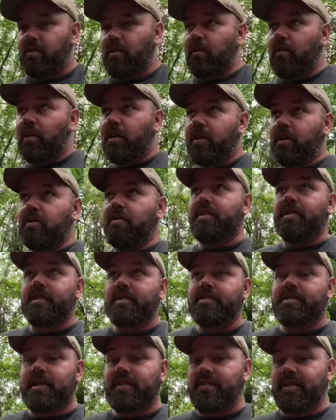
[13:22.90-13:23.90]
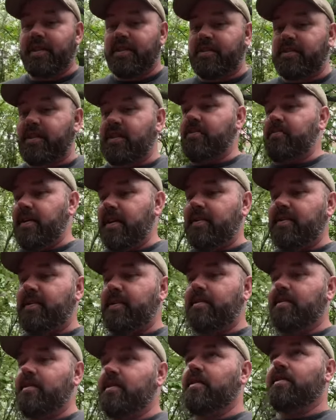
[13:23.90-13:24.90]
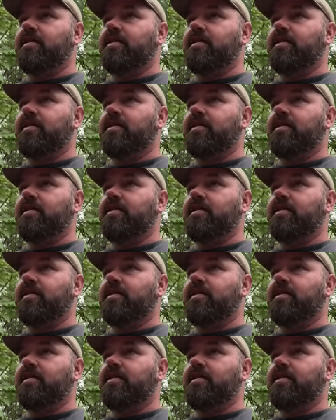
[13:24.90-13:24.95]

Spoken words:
Walk over here and see if we can see them down there.